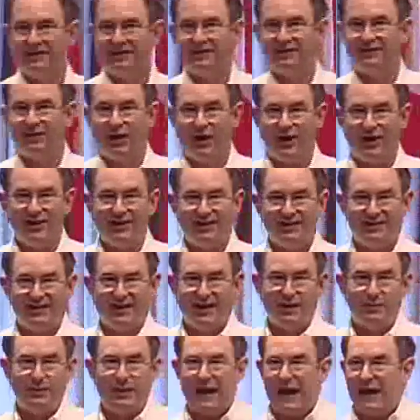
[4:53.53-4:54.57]
Right?
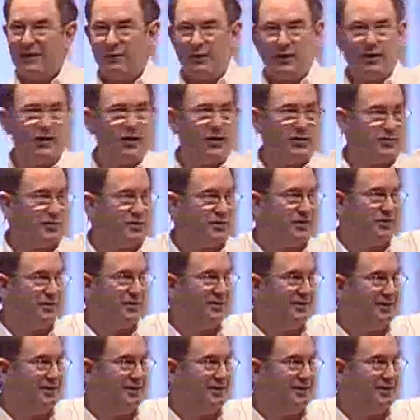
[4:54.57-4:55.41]
Anybody have one of those?